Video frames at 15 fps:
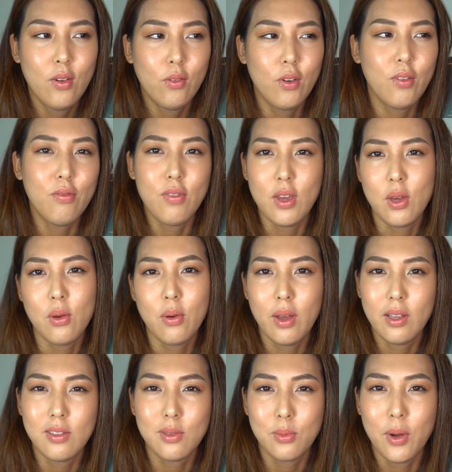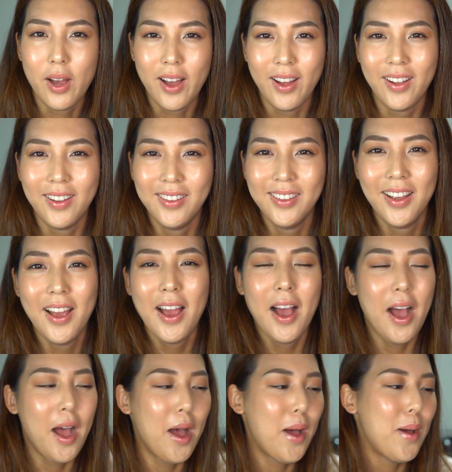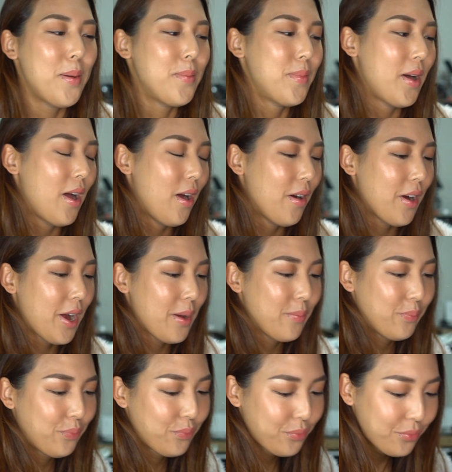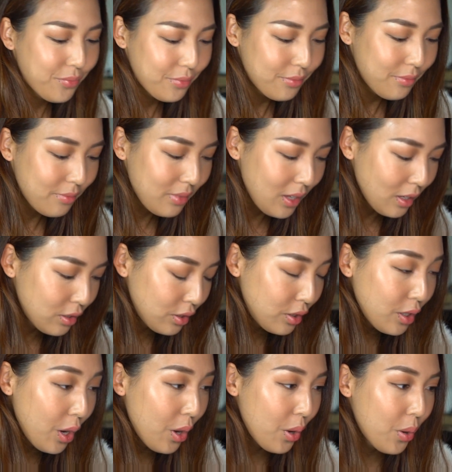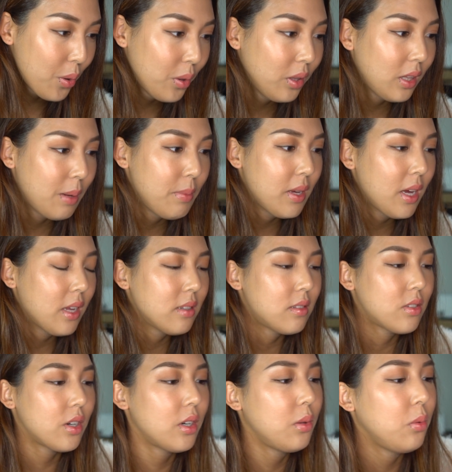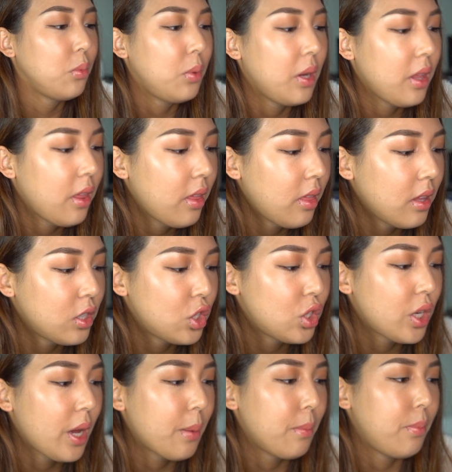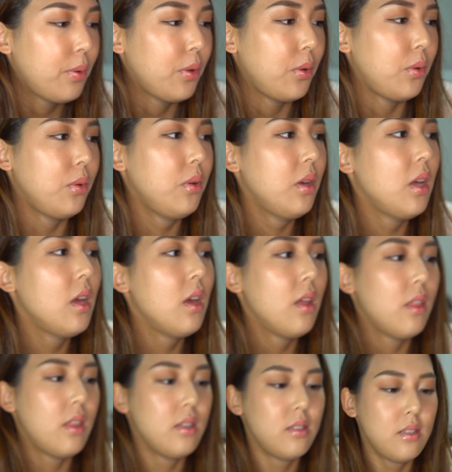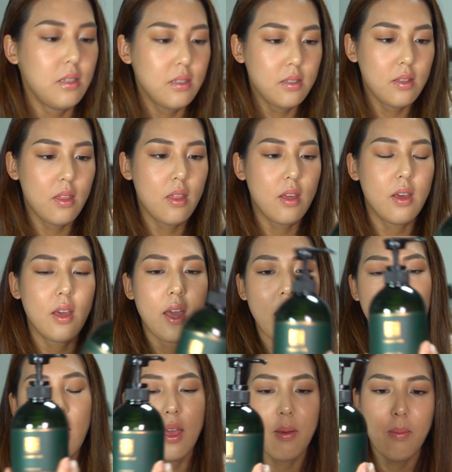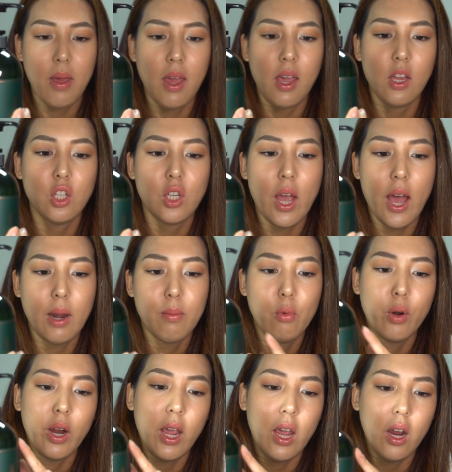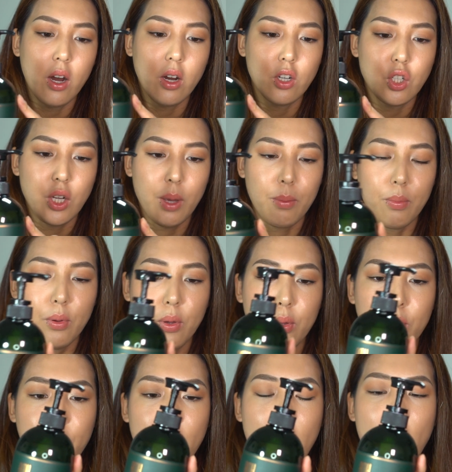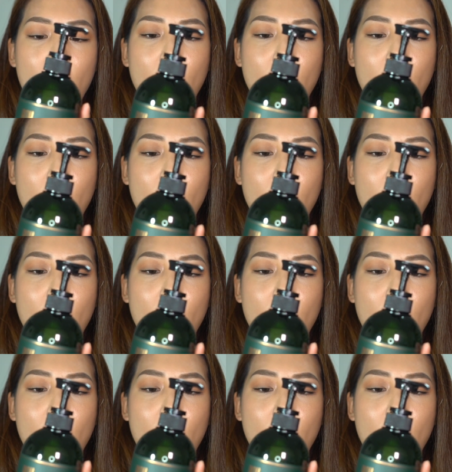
review as well. All right. So let me get started with the shampoo. This is the AMH Add More Hair shampoo.